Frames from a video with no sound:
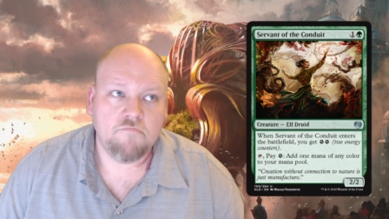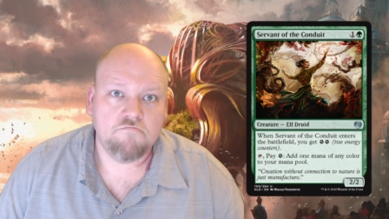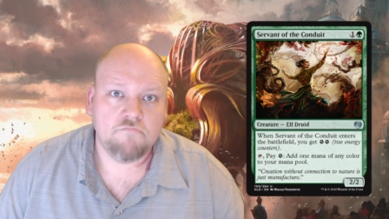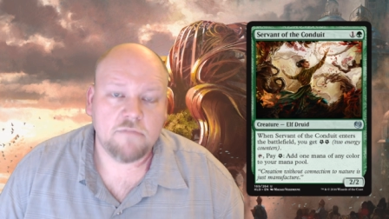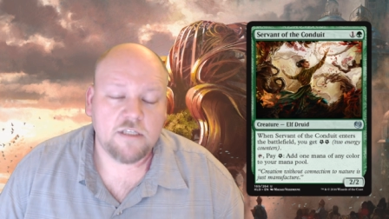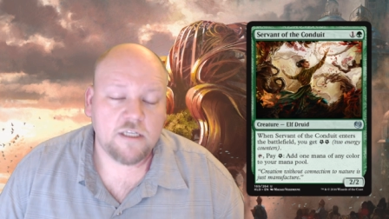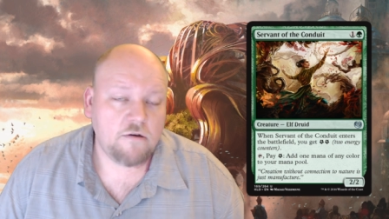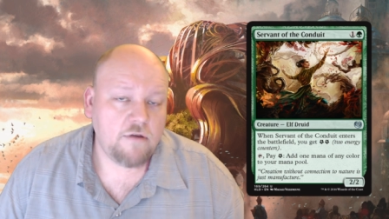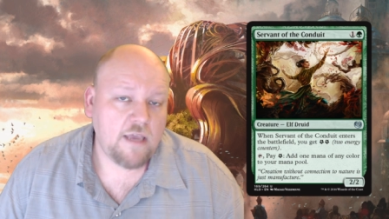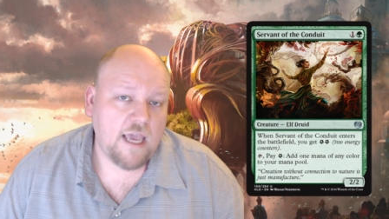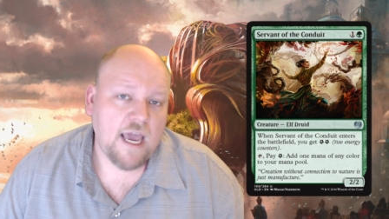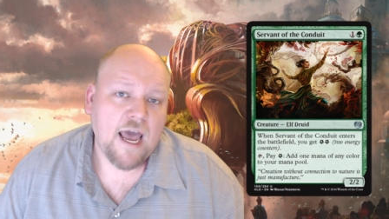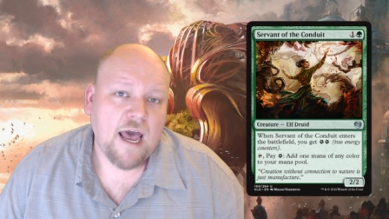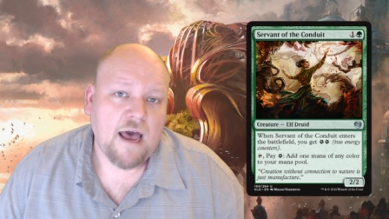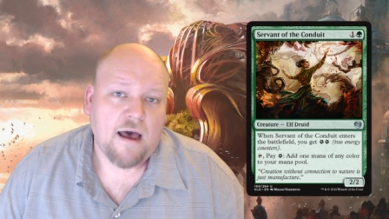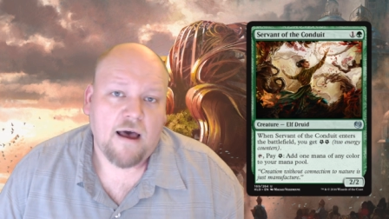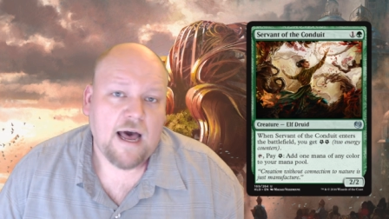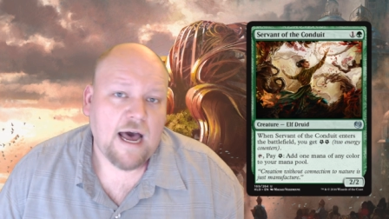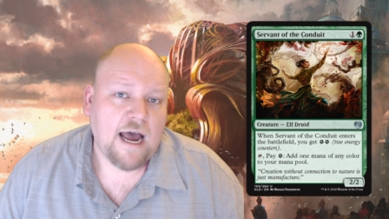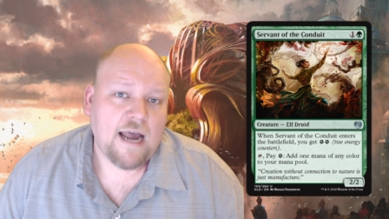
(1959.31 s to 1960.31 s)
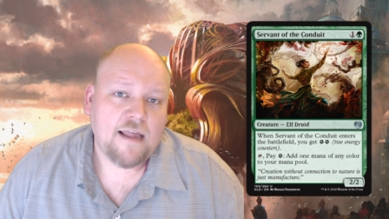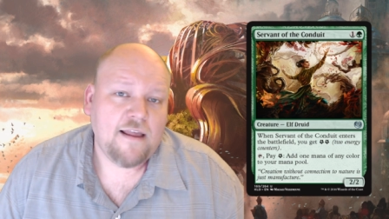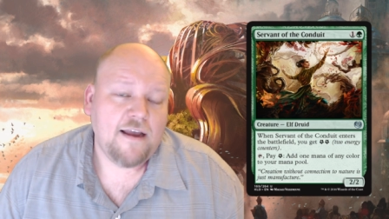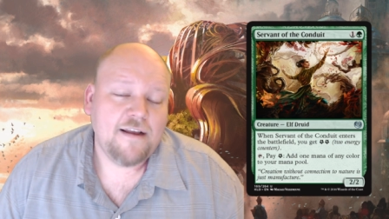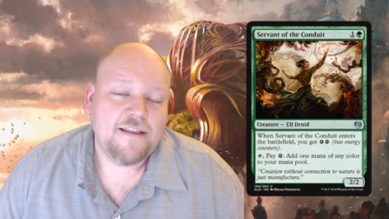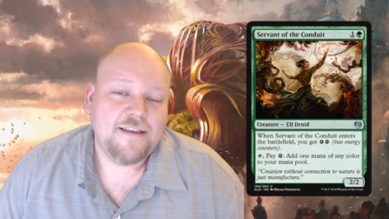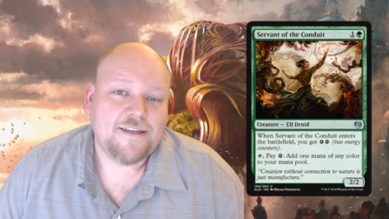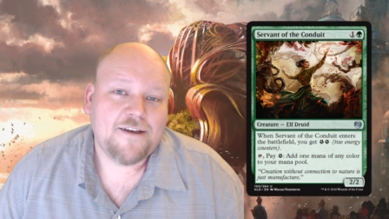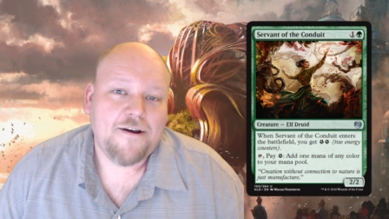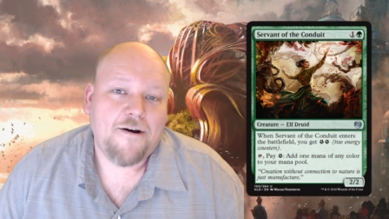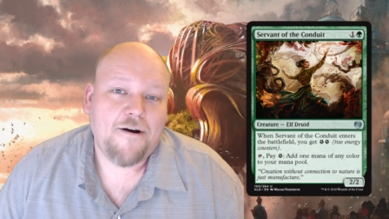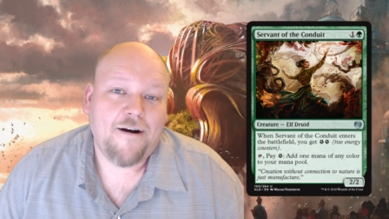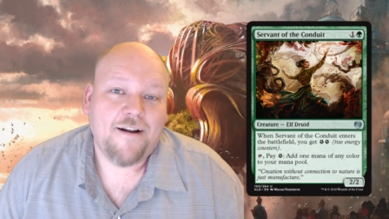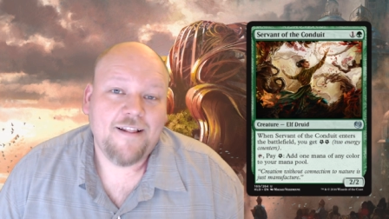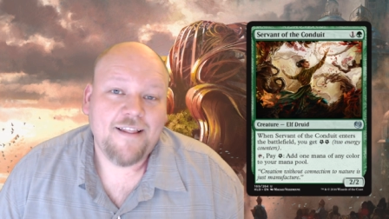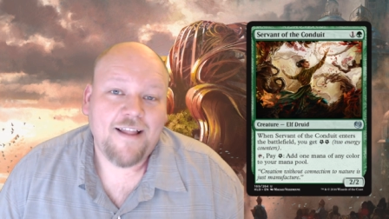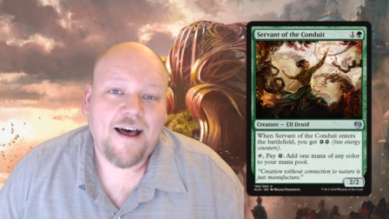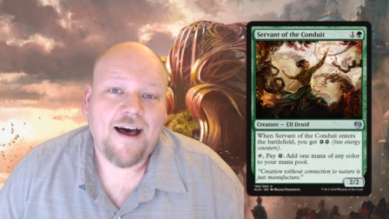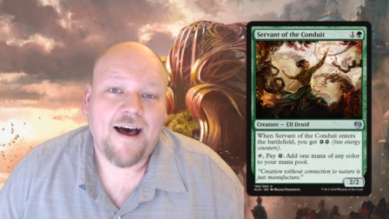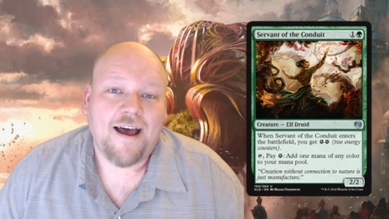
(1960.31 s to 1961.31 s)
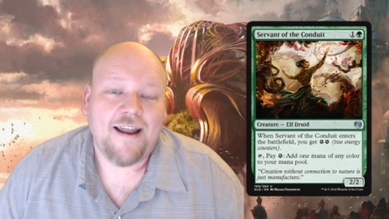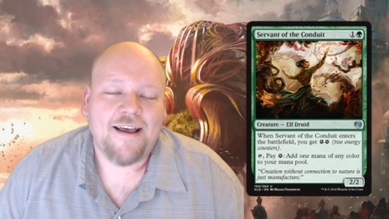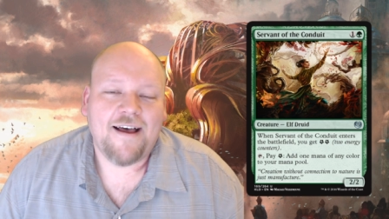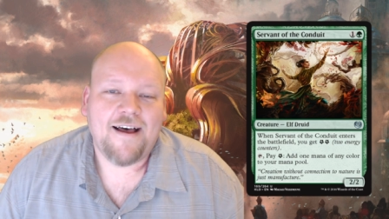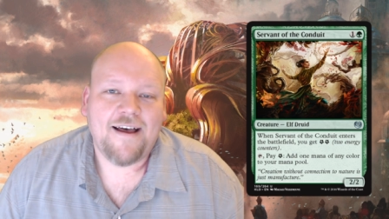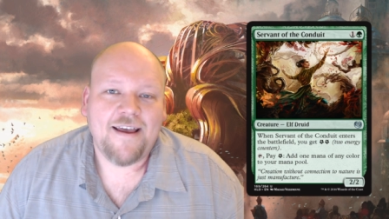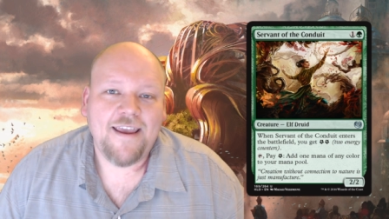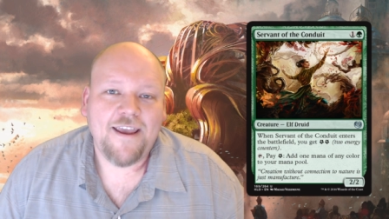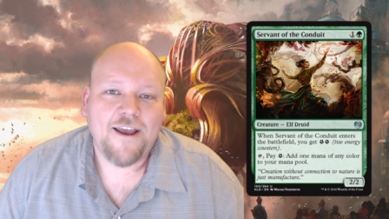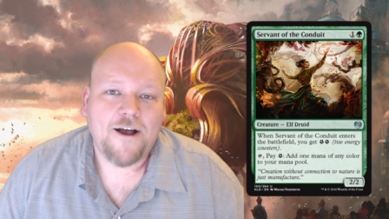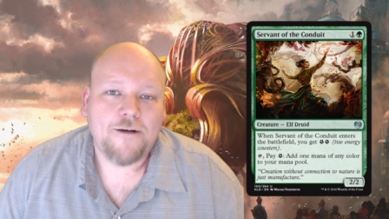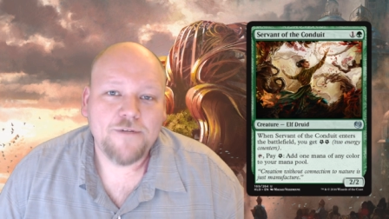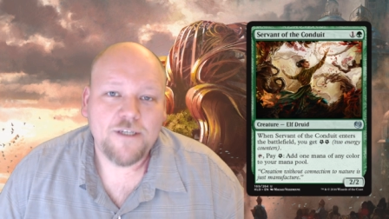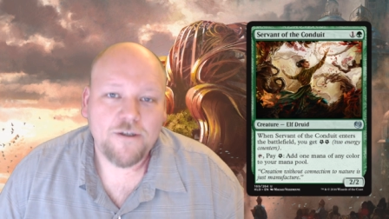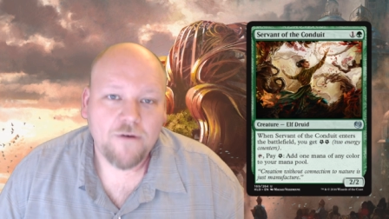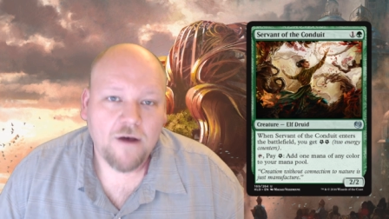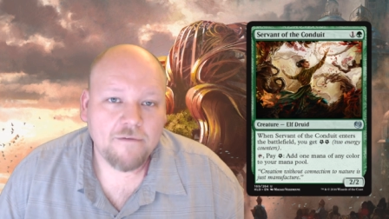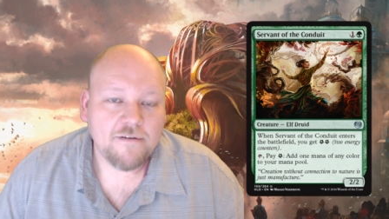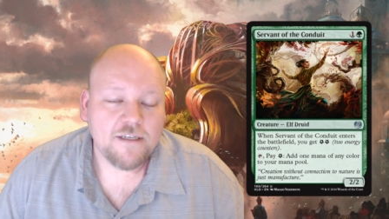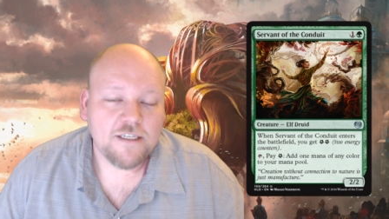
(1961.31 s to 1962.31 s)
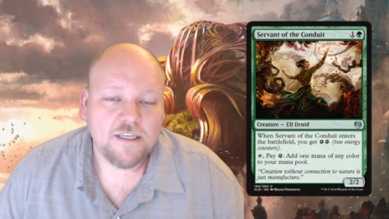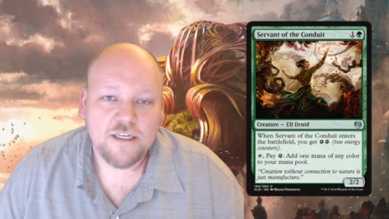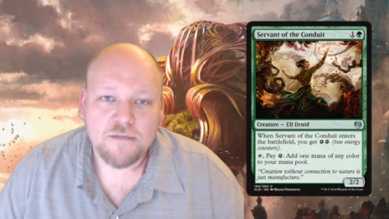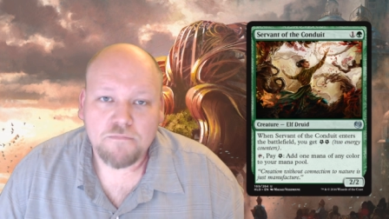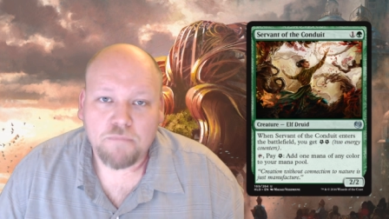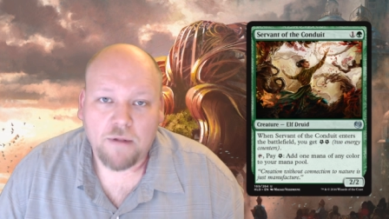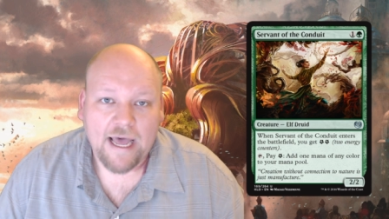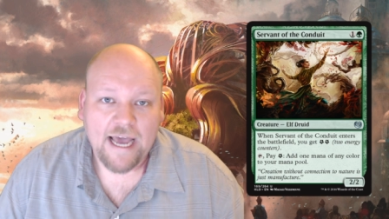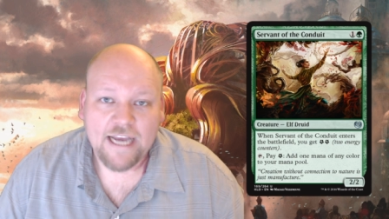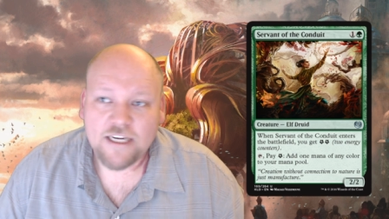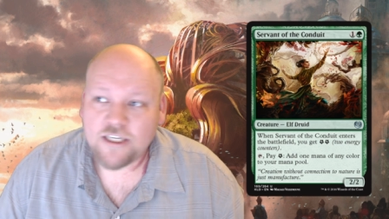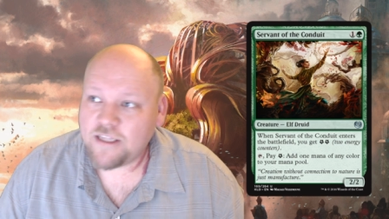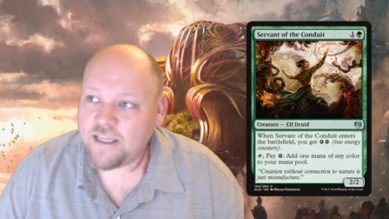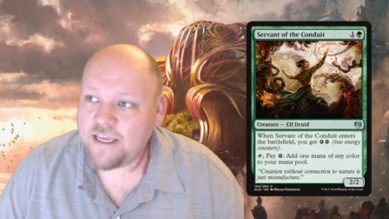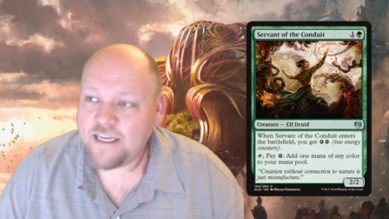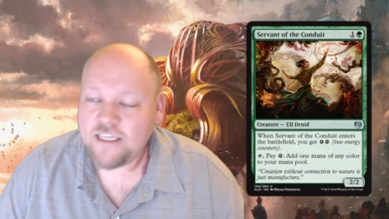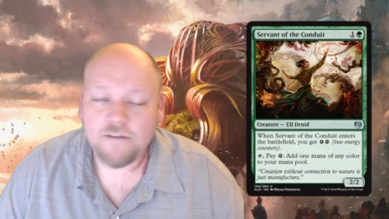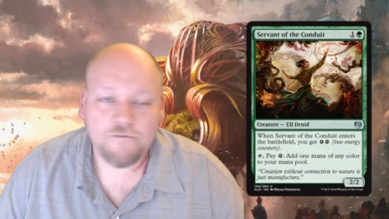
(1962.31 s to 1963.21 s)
so yeah, I like this card a lot. Uh, he helps you obviously splash things.